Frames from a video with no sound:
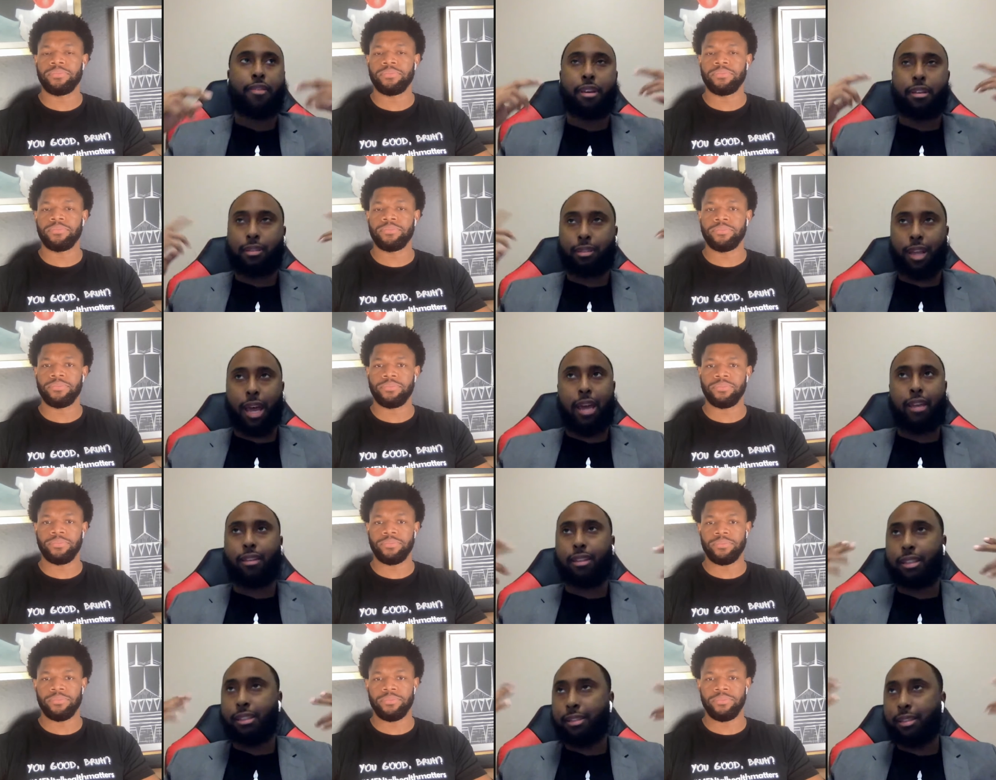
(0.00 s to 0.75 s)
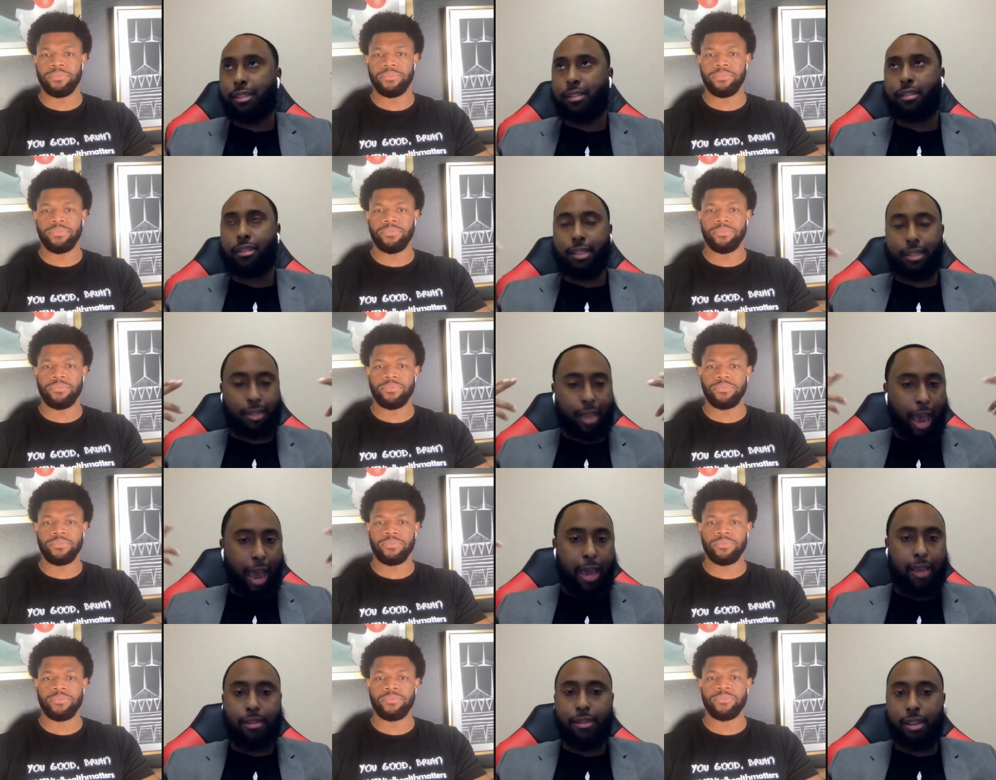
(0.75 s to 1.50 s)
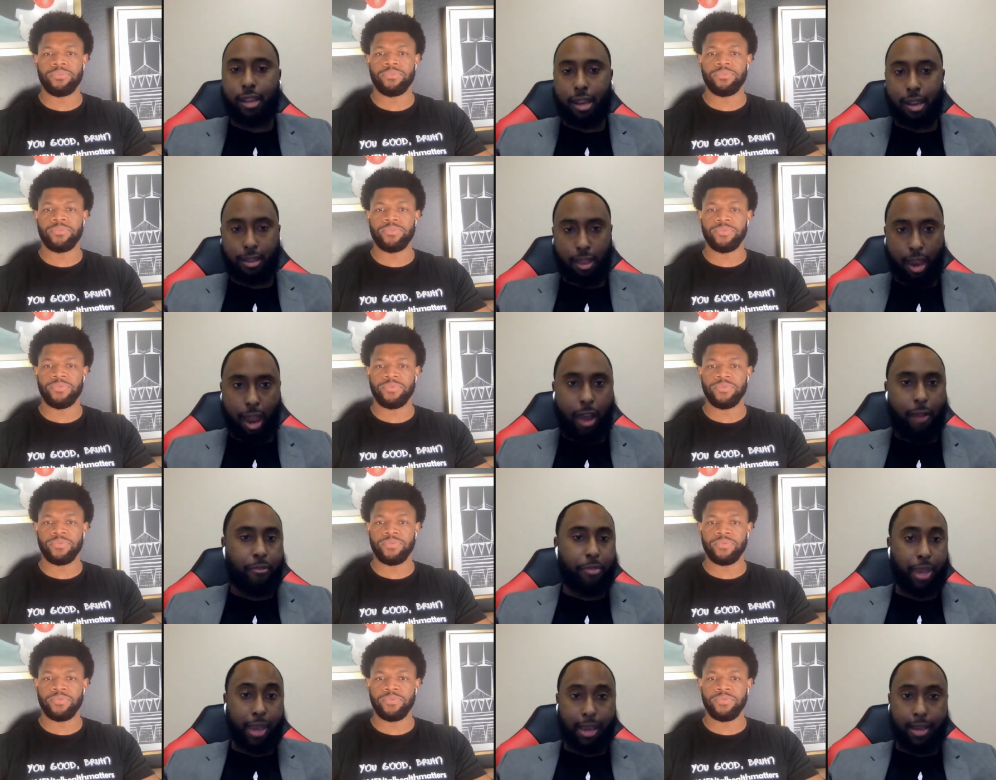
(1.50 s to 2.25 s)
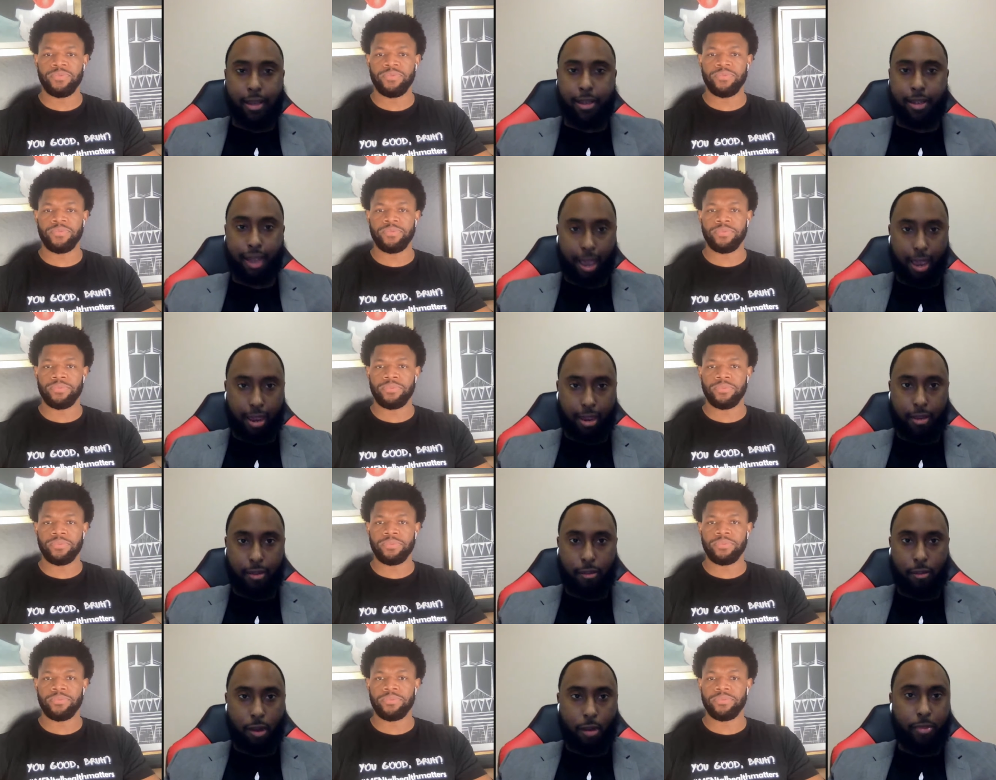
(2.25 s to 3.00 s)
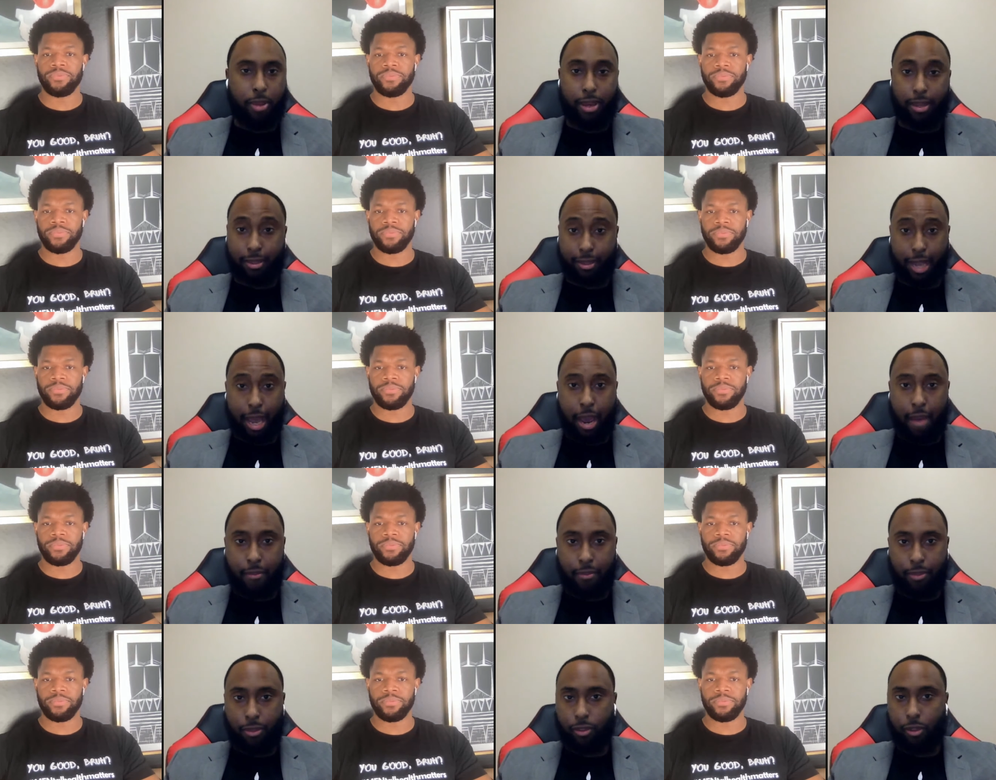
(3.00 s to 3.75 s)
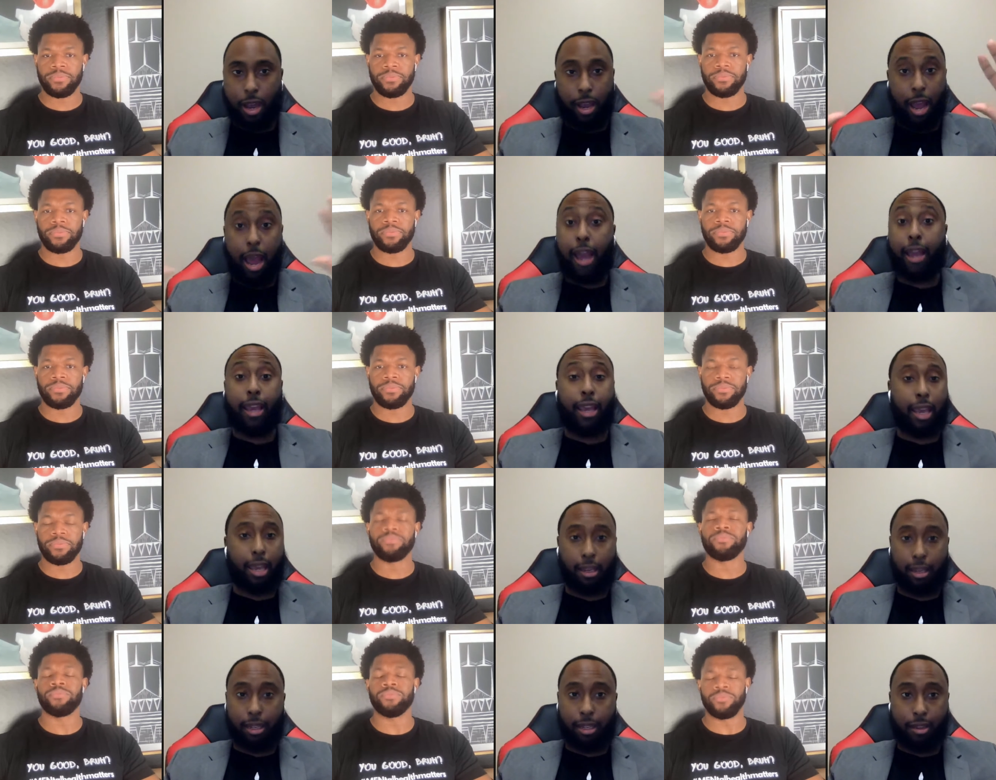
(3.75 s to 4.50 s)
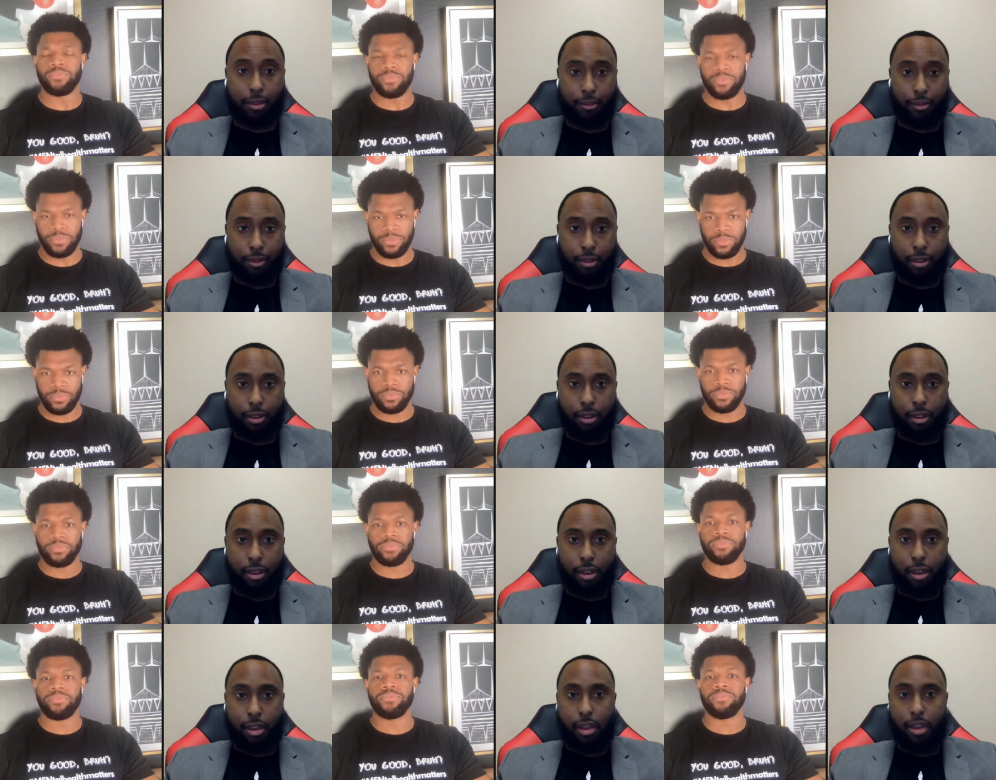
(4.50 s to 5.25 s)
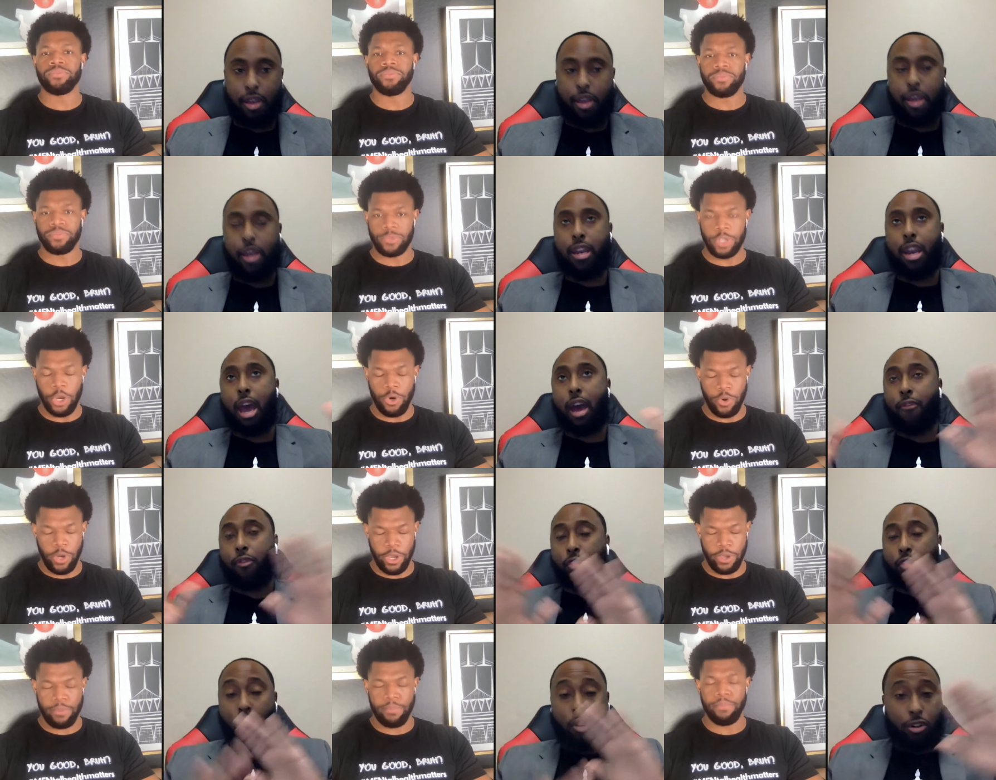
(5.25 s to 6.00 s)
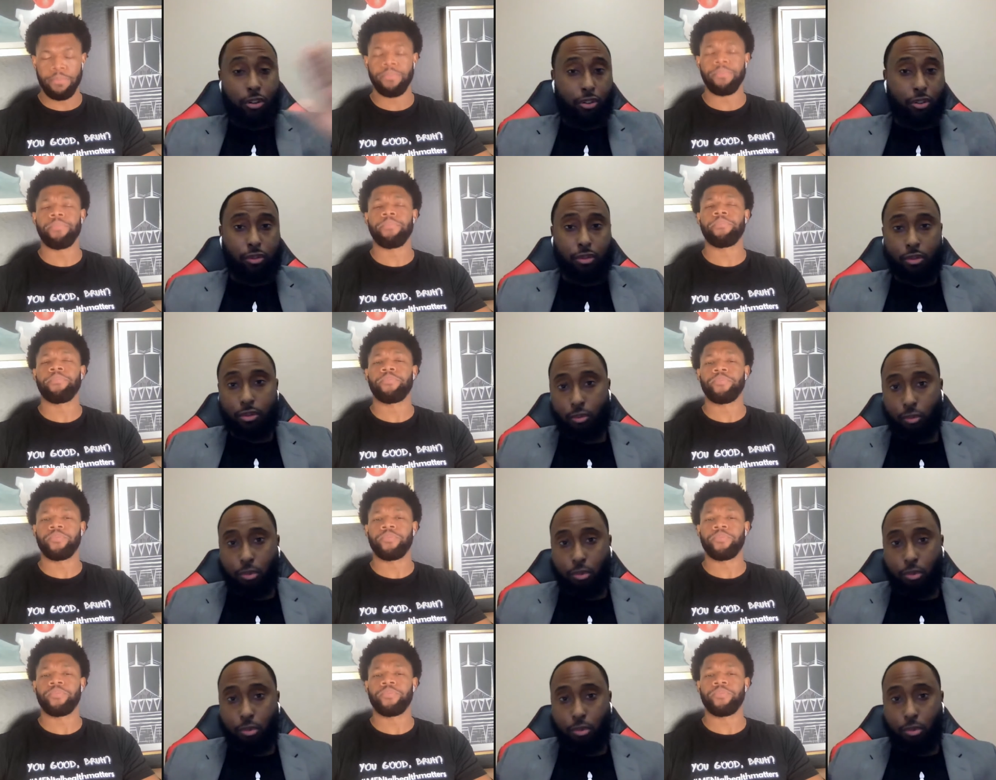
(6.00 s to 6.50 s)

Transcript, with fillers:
Speaker 1: there's like this this idea that I'm being detained or I'm being stopped, so I, I can't leave. Okay. Now, of course,